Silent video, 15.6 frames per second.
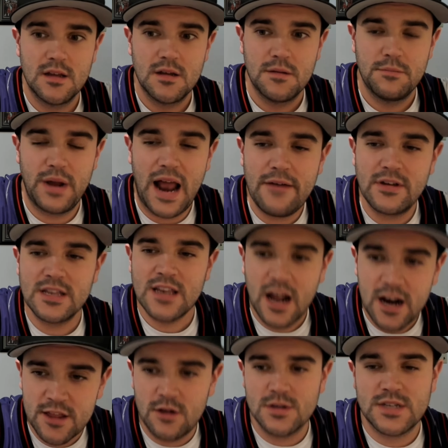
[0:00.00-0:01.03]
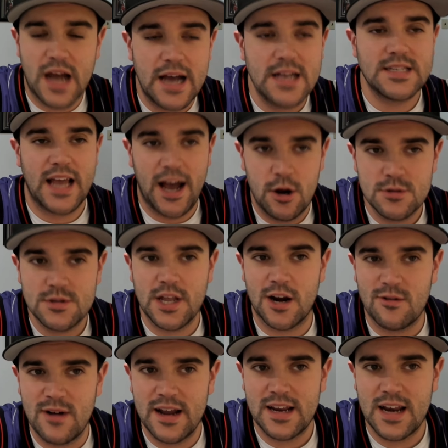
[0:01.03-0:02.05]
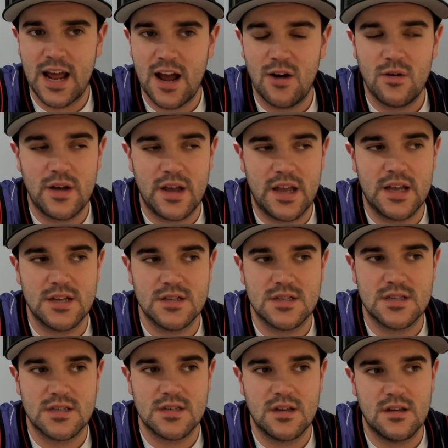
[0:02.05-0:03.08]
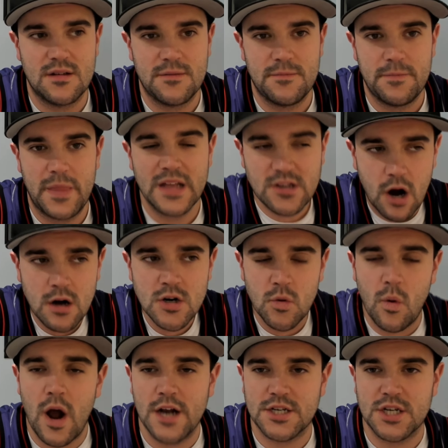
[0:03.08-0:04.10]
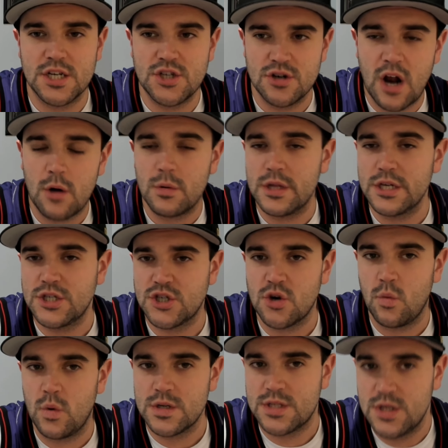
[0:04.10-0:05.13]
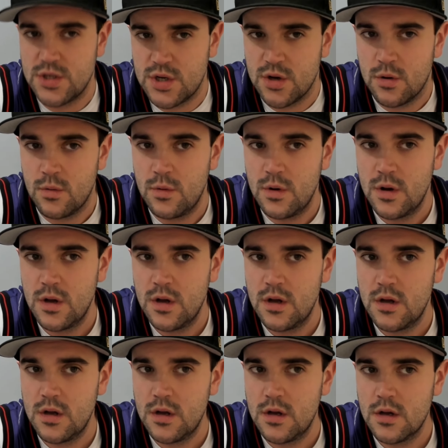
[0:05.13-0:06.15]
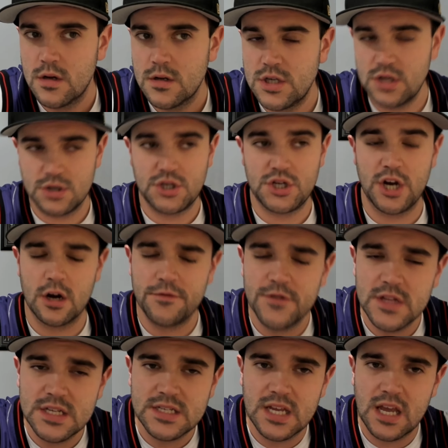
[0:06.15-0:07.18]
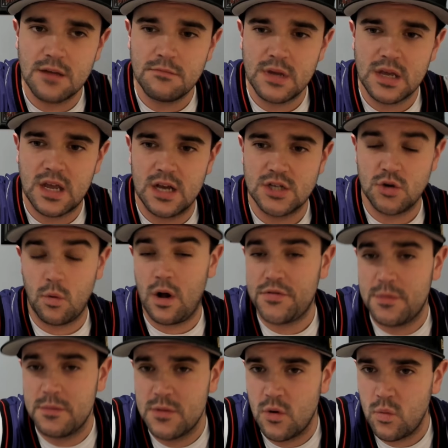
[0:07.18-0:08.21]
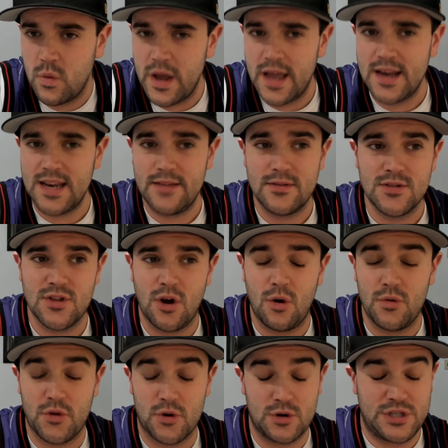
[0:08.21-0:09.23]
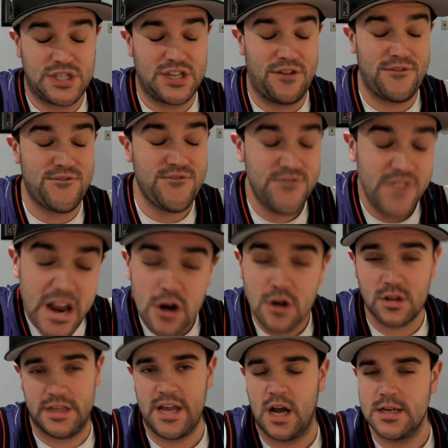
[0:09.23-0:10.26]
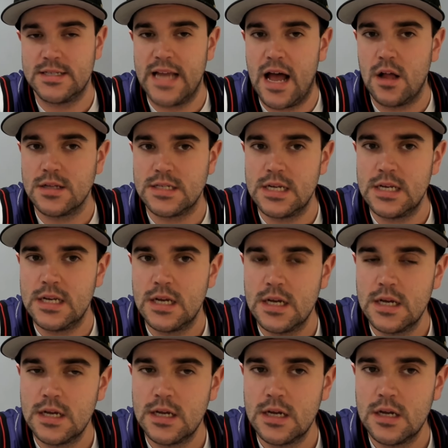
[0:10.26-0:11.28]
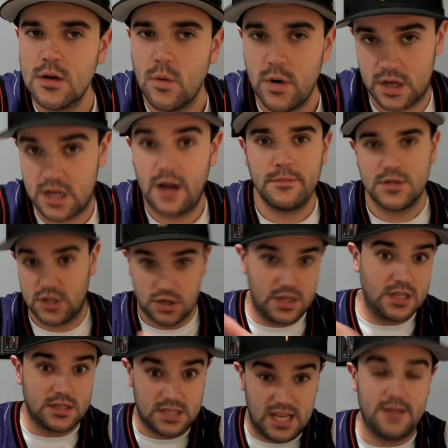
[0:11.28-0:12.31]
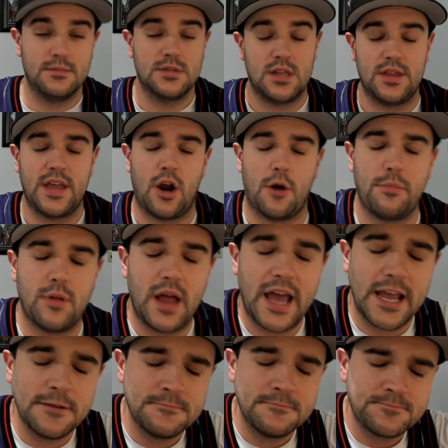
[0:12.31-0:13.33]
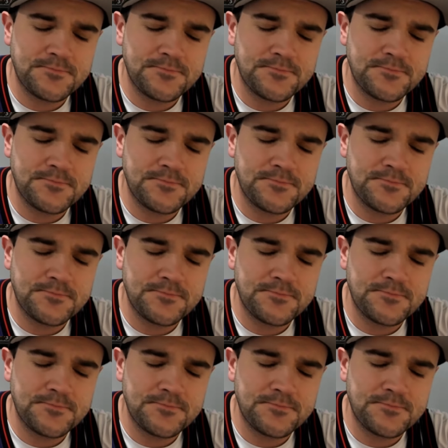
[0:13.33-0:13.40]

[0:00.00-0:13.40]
But having none of those guys out there right now is, it's hard to watch because you're not really sure what to do. Do you cheer for the team because you want them to win, even though they're severely untalented when it comes to the teams that they are playing?